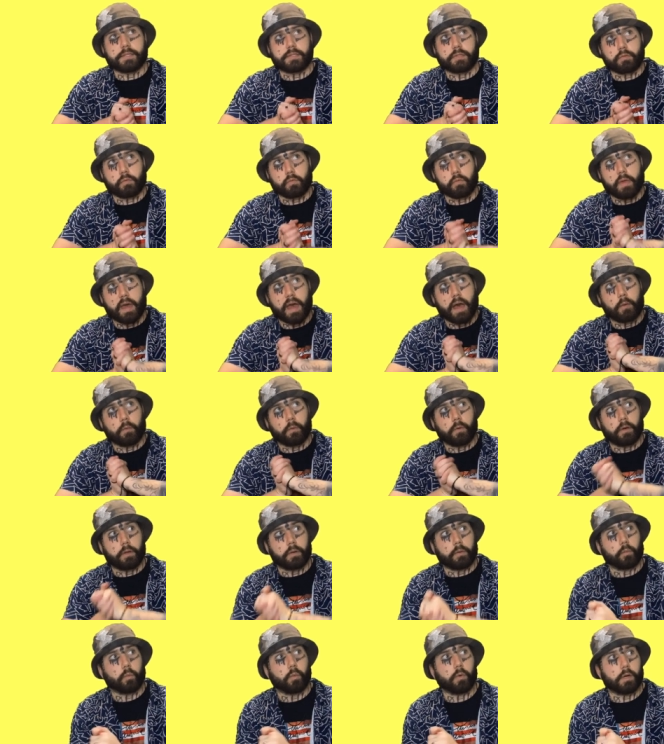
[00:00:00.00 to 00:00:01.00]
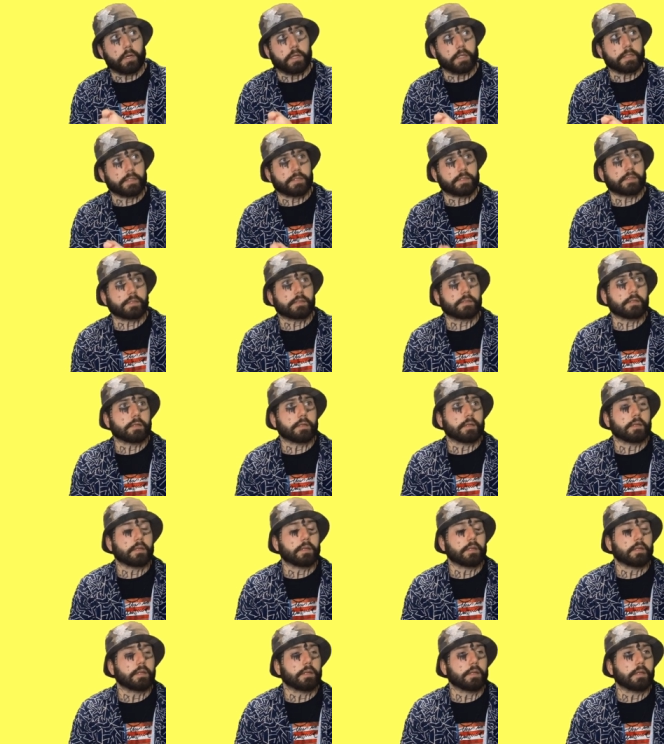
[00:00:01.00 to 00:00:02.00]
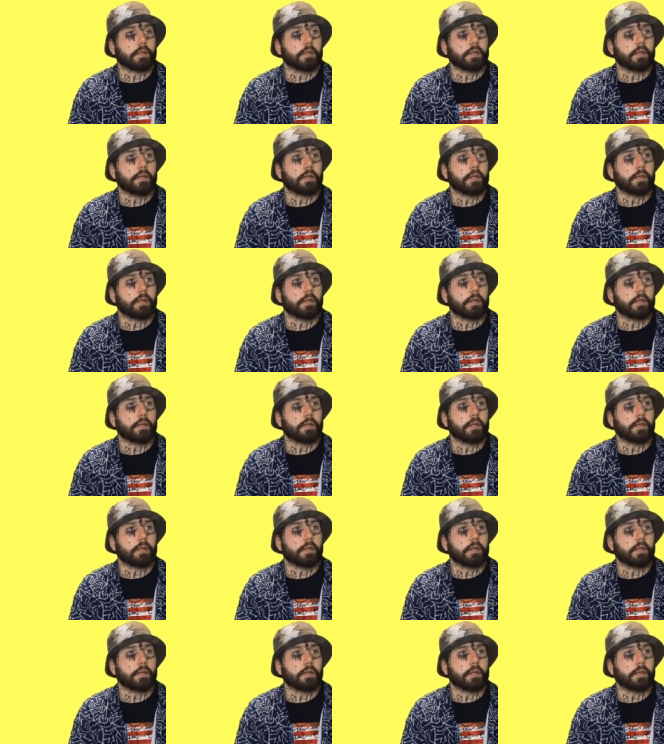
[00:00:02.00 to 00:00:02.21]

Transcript: process through that one was